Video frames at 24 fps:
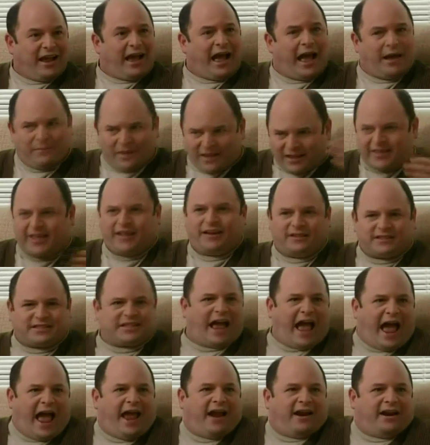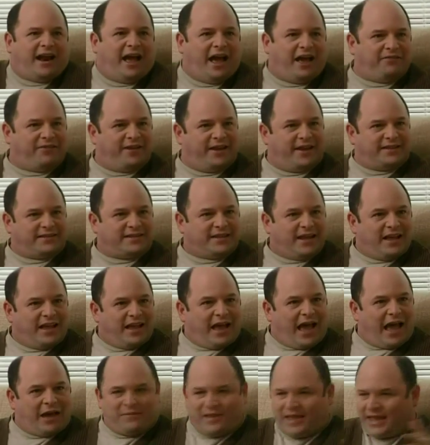I'm a uh-huh. little tired of it.
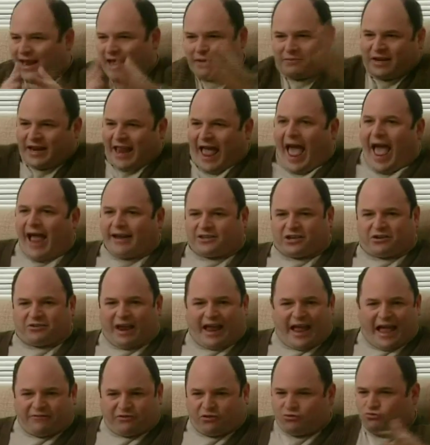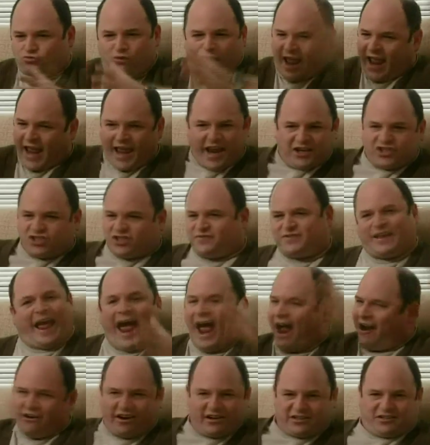I mean, I'm an actor. I have a range of
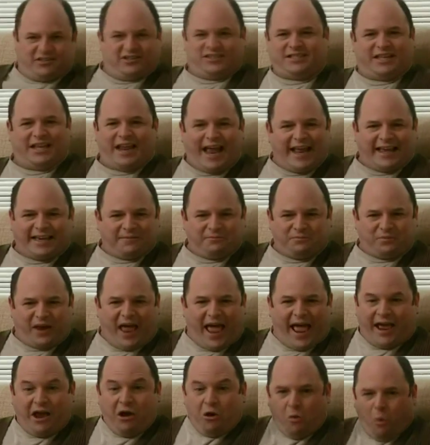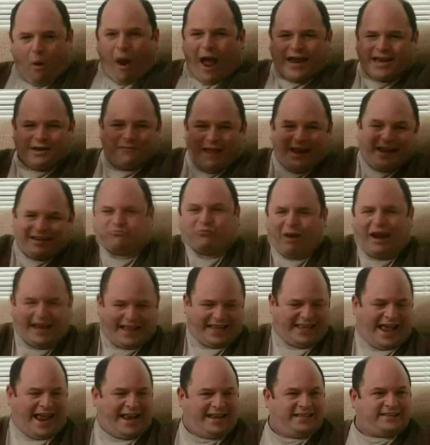characters that I can play. Why am I
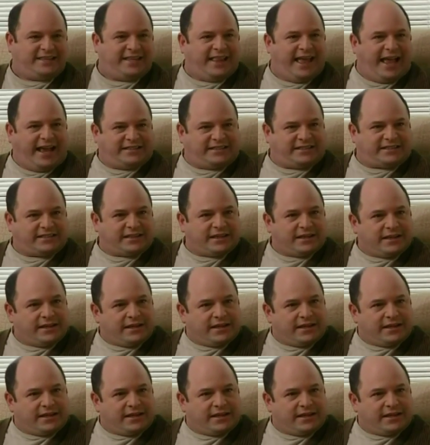relegated to this?